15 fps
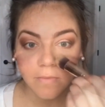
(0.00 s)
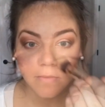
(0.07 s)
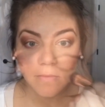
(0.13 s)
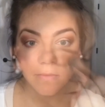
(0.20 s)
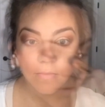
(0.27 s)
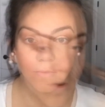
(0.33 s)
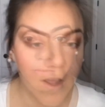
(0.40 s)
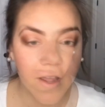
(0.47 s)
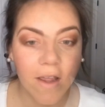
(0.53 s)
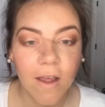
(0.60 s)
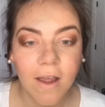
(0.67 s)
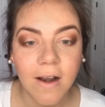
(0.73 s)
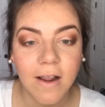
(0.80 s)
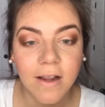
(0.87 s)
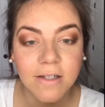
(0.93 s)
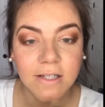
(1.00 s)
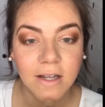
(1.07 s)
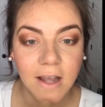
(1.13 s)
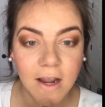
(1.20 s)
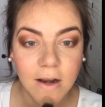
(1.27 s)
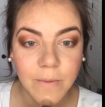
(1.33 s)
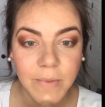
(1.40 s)
You want, and to
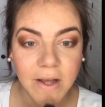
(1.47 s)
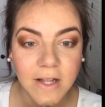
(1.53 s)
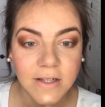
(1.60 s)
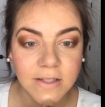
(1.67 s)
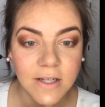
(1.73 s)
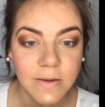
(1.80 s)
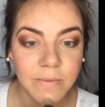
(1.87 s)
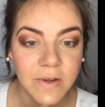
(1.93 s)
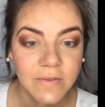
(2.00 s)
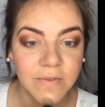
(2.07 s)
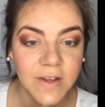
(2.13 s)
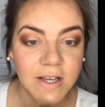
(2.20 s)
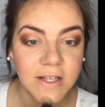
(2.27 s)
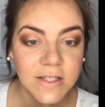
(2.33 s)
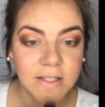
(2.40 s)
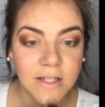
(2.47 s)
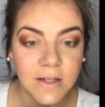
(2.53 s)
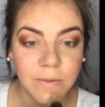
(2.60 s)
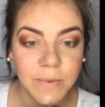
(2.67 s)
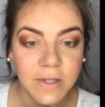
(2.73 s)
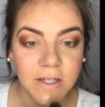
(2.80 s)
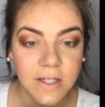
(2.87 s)
kind of balance out my face,
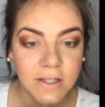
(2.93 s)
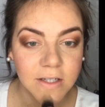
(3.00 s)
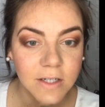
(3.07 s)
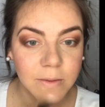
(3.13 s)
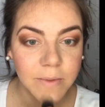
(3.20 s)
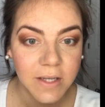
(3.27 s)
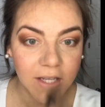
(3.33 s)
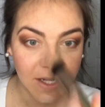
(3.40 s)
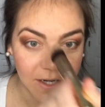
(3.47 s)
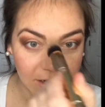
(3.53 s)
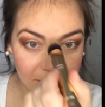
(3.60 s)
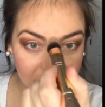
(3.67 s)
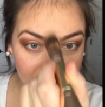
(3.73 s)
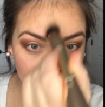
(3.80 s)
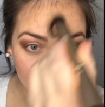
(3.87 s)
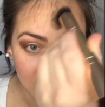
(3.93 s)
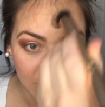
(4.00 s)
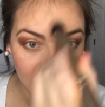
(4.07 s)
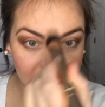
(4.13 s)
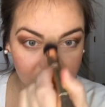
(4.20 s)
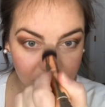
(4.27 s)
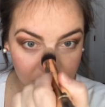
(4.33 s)
I'll put a little bit here and a little
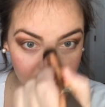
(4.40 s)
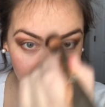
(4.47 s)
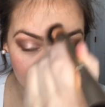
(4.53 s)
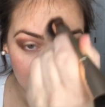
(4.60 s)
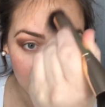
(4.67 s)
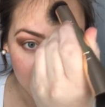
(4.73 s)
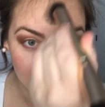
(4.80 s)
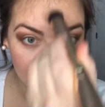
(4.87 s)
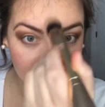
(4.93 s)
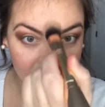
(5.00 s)
bit through here.